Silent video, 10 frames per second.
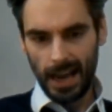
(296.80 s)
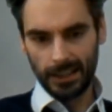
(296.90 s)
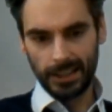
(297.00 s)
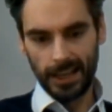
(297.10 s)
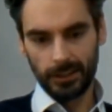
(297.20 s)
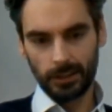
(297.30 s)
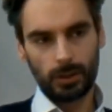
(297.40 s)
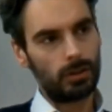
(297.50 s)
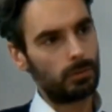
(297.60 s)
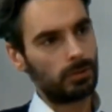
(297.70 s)
And then the
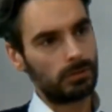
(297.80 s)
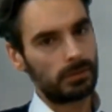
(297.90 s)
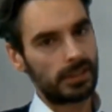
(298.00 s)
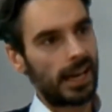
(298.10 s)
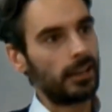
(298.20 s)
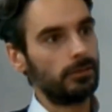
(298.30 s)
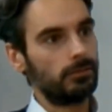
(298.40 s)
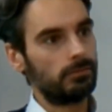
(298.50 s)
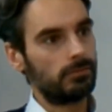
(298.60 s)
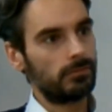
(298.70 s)
court
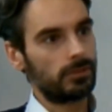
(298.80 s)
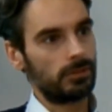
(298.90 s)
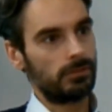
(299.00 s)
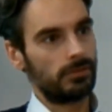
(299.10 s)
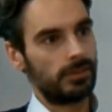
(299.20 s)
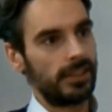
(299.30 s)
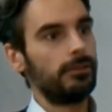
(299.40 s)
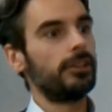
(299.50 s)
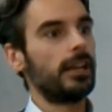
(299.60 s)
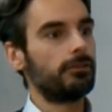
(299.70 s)
can sort of
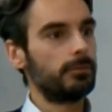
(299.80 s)
deviate